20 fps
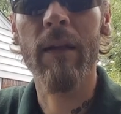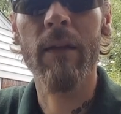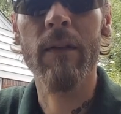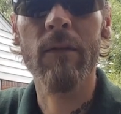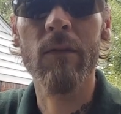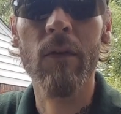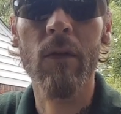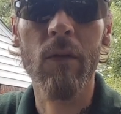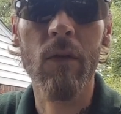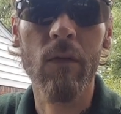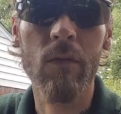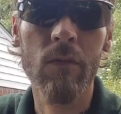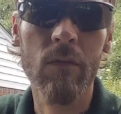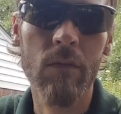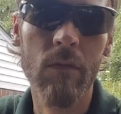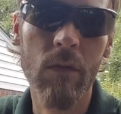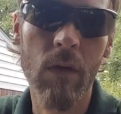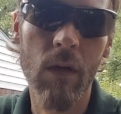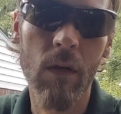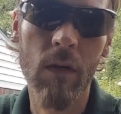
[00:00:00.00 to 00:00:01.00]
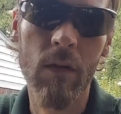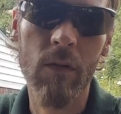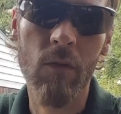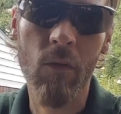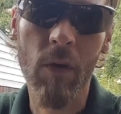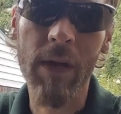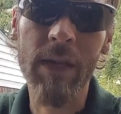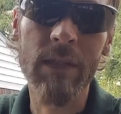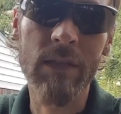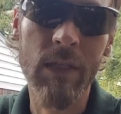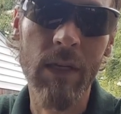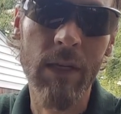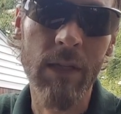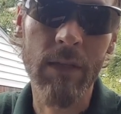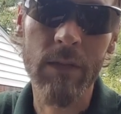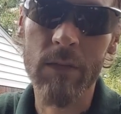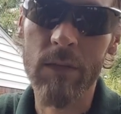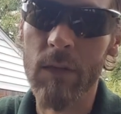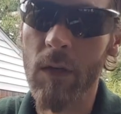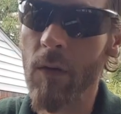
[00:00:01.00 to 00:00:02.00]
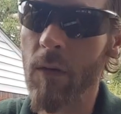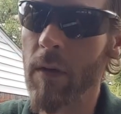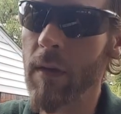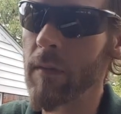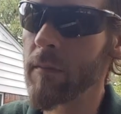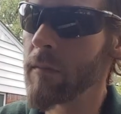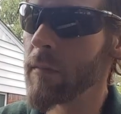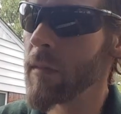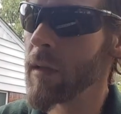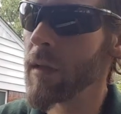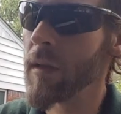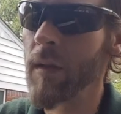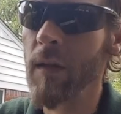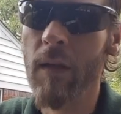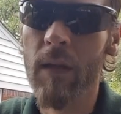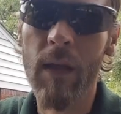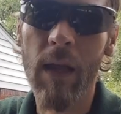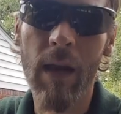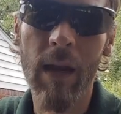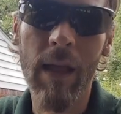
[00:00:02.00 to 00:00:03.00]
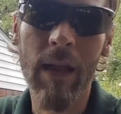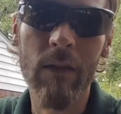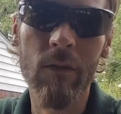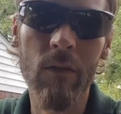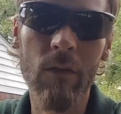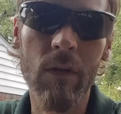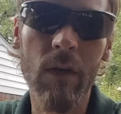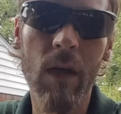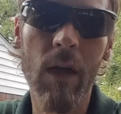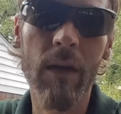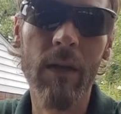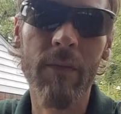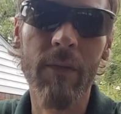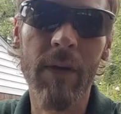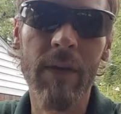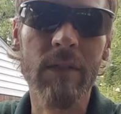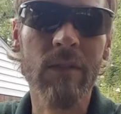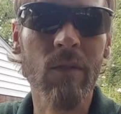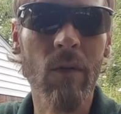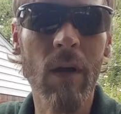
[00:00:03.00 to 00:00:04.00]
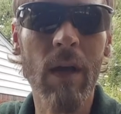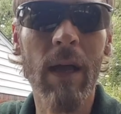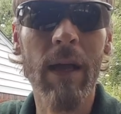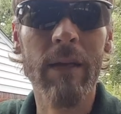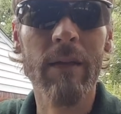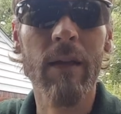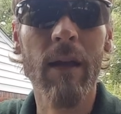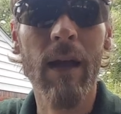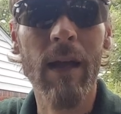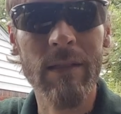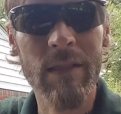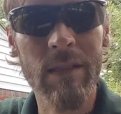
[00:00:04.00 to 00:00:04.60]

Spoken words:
a little graze in it, so it kind of had a little cut in there. So I